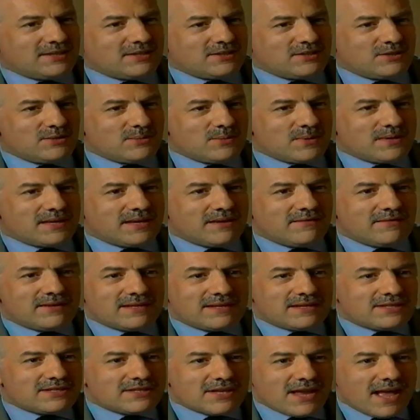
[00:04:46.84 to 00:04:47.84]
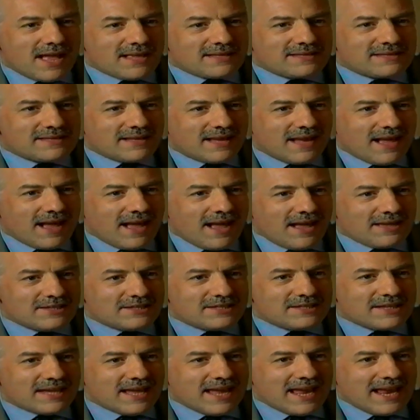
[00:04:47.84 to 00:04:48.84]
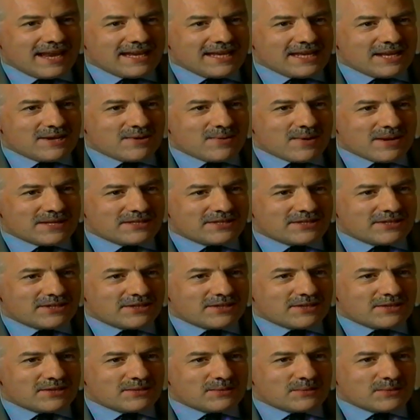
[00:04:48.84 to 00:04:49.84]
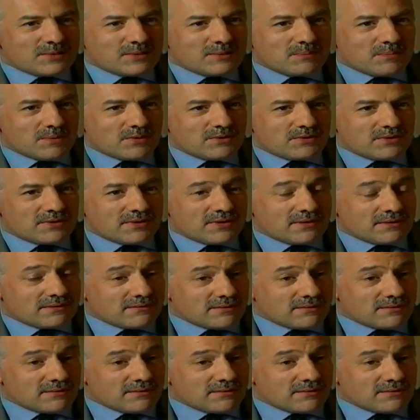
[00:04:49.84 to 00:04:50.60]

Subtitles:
that you were given a chance to answer any question that was put to you,